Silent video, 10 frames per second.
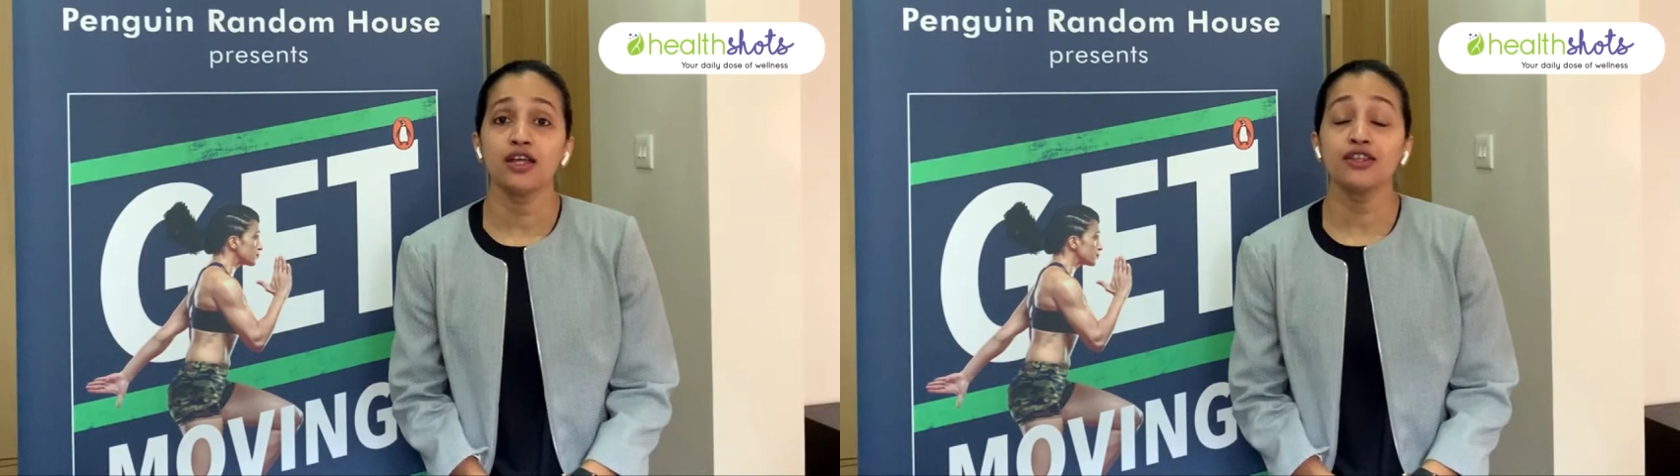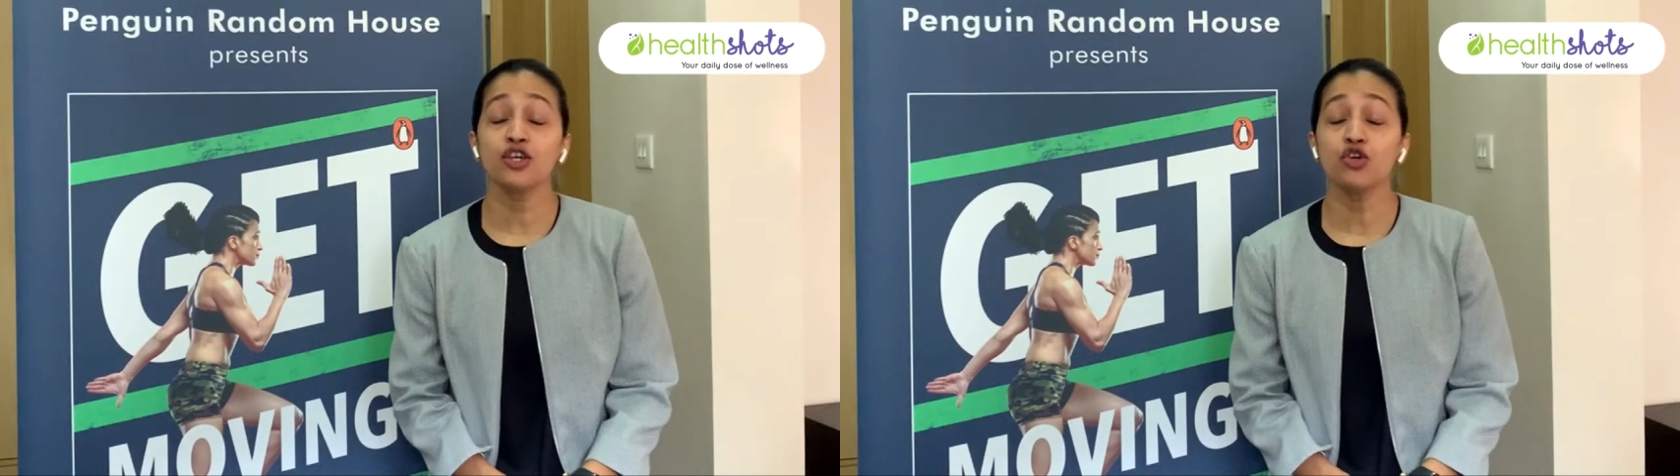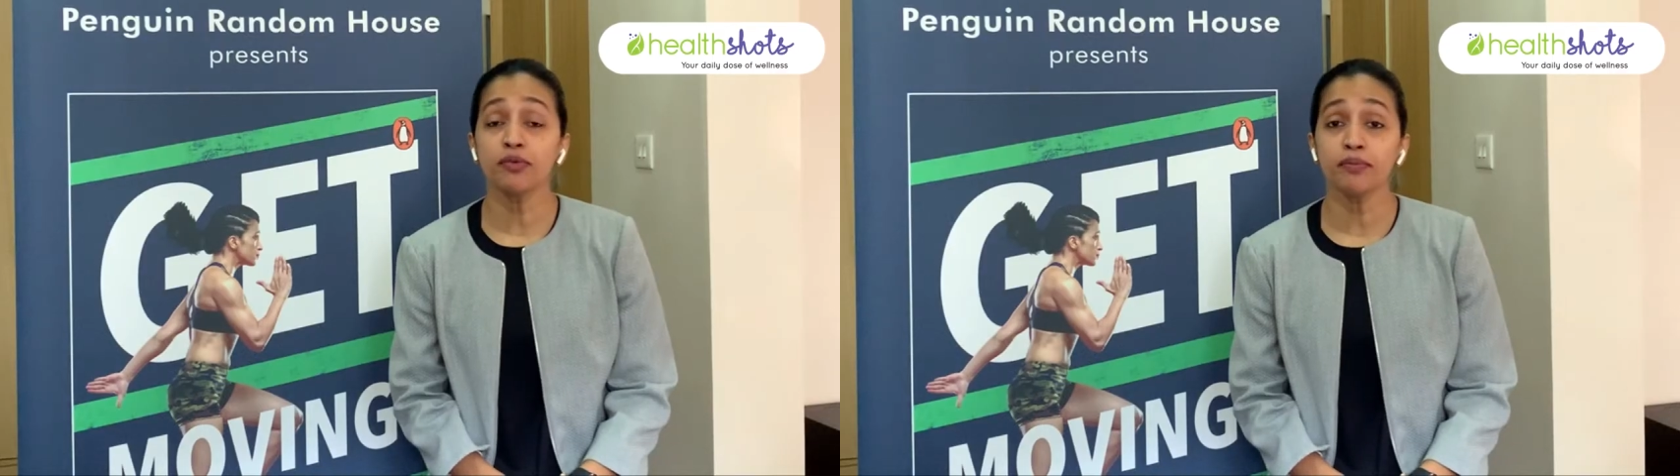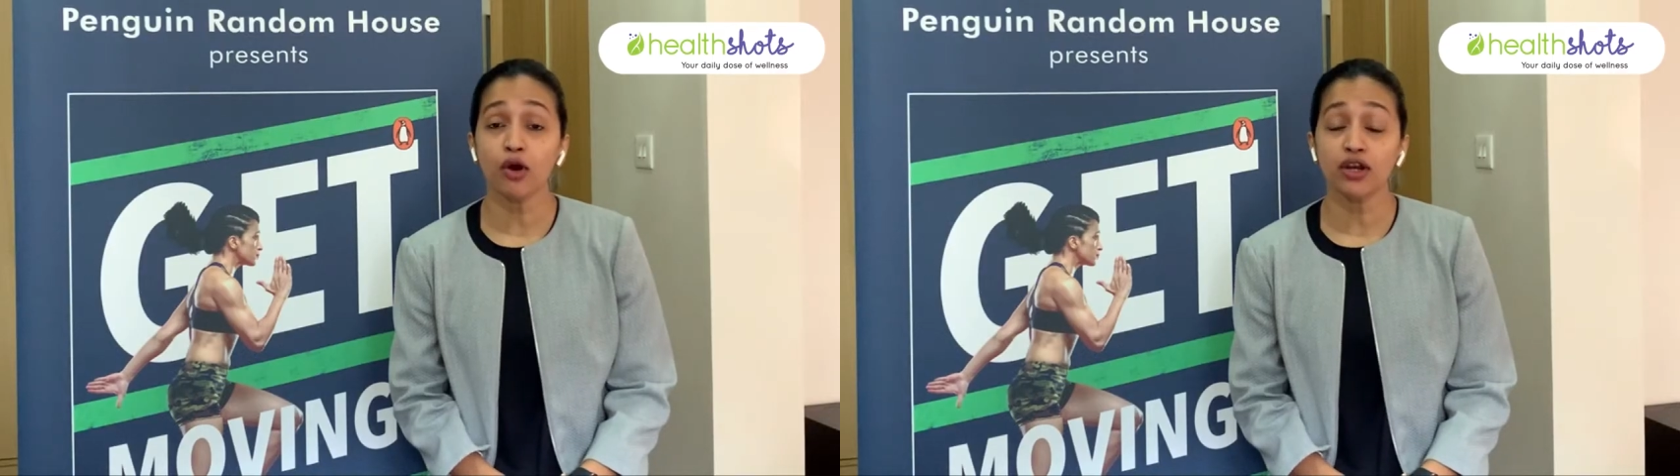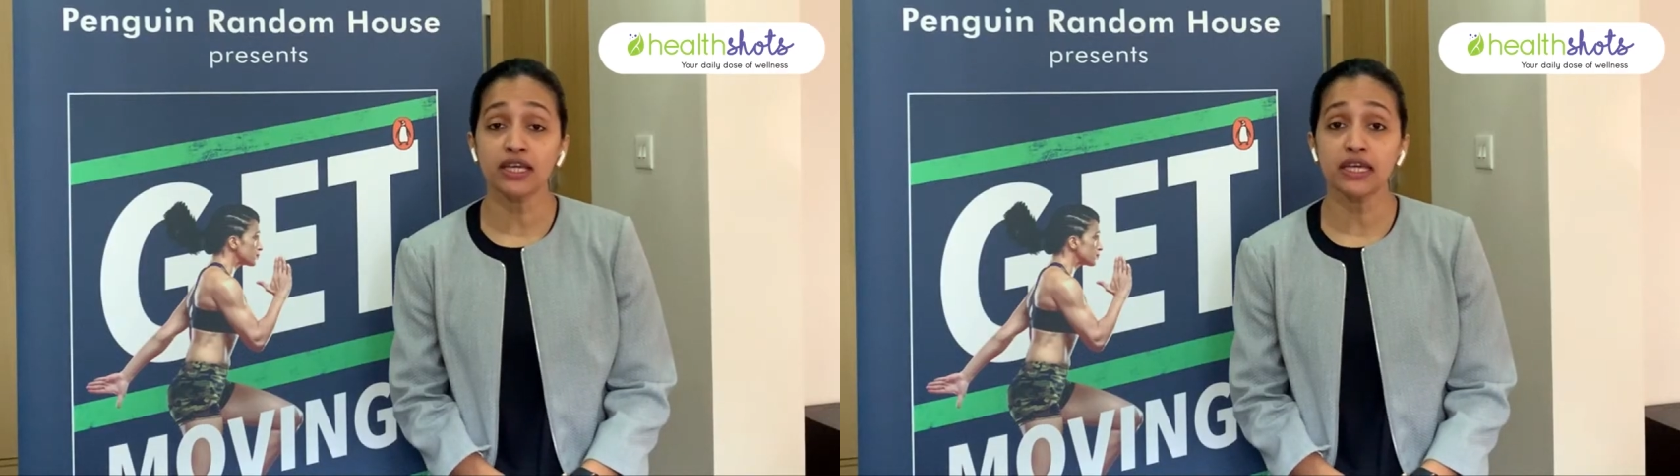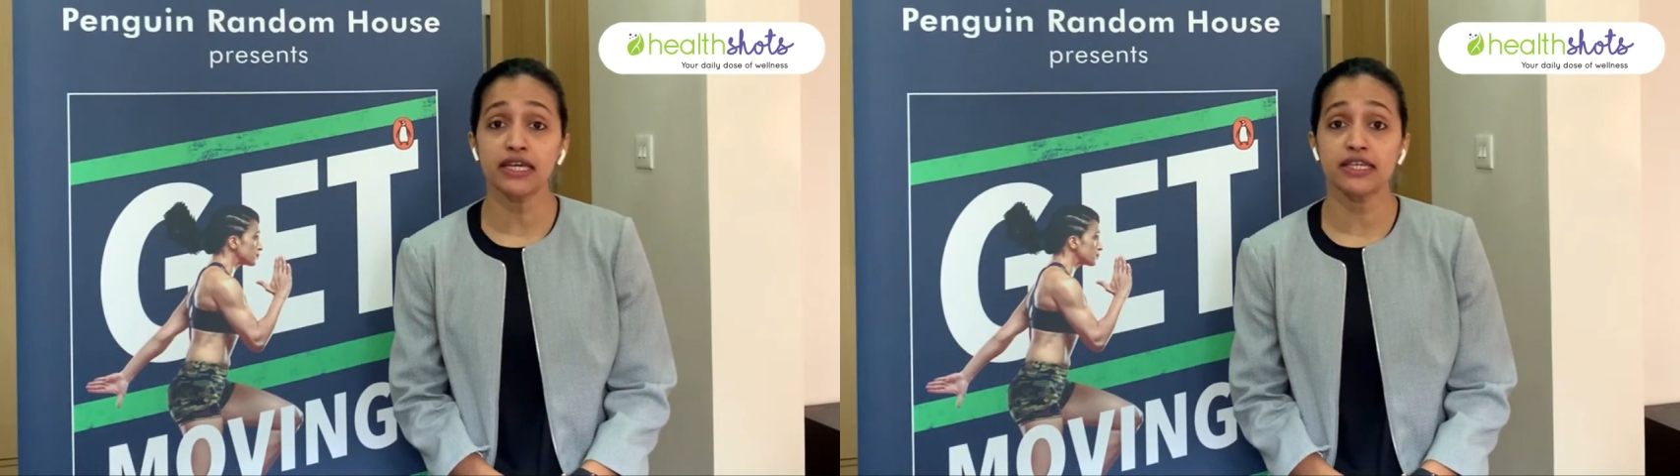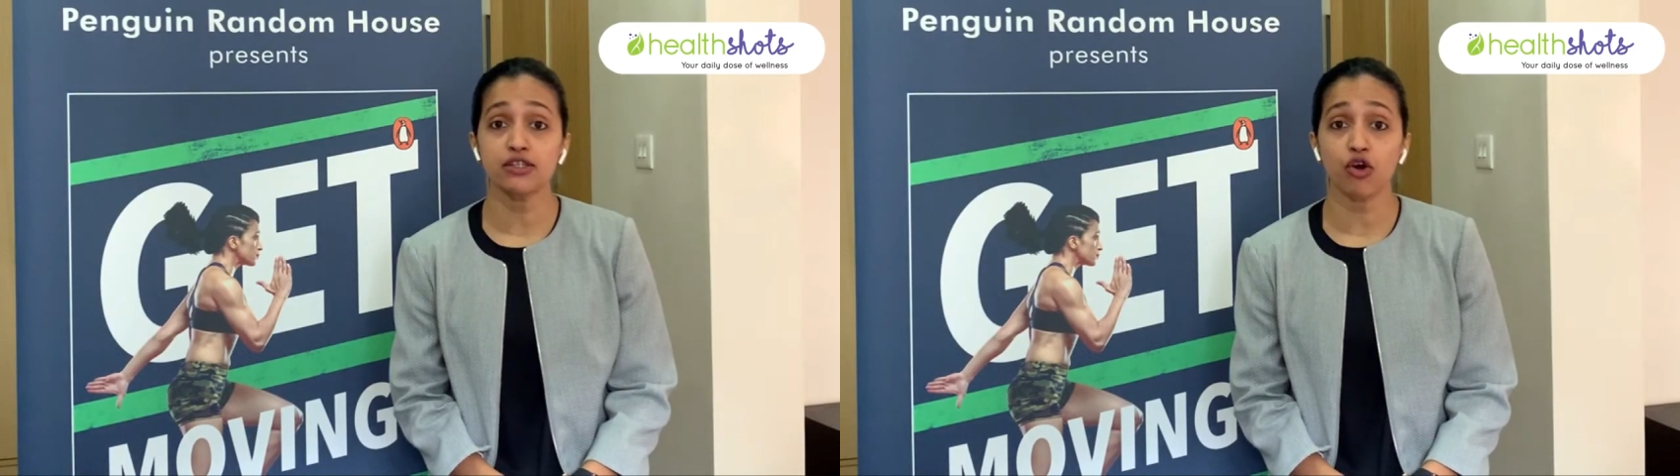The human body is